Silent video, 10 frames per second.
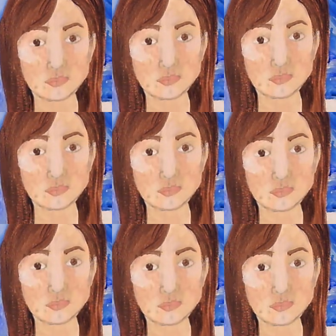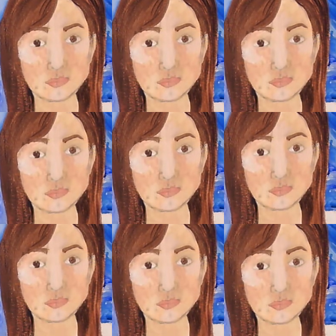with your
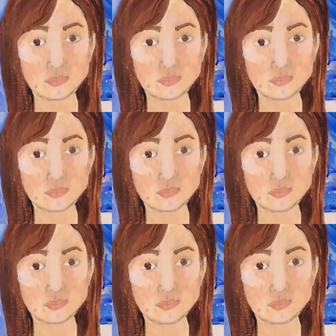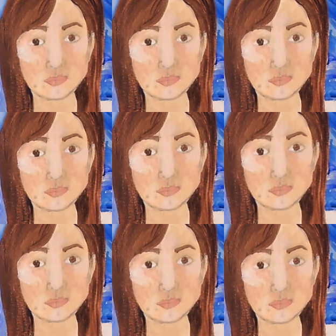highlights and shadows.
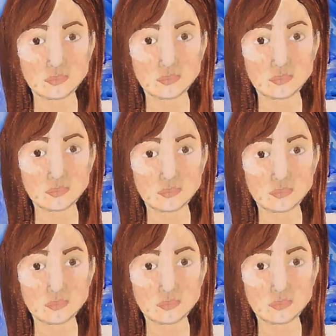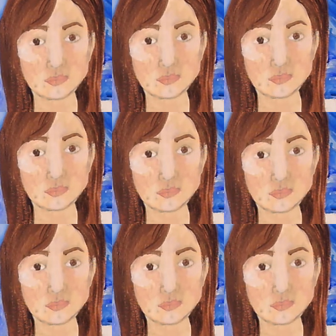So I
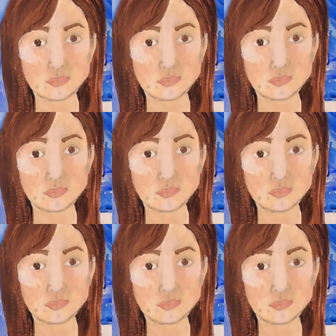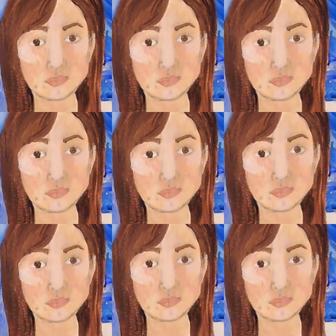am using
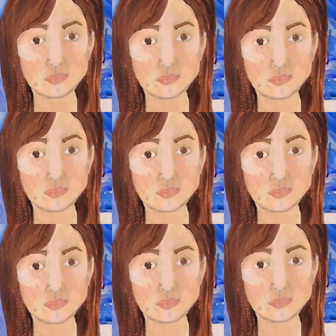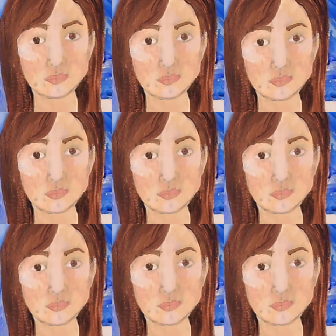the thinnest brush I have,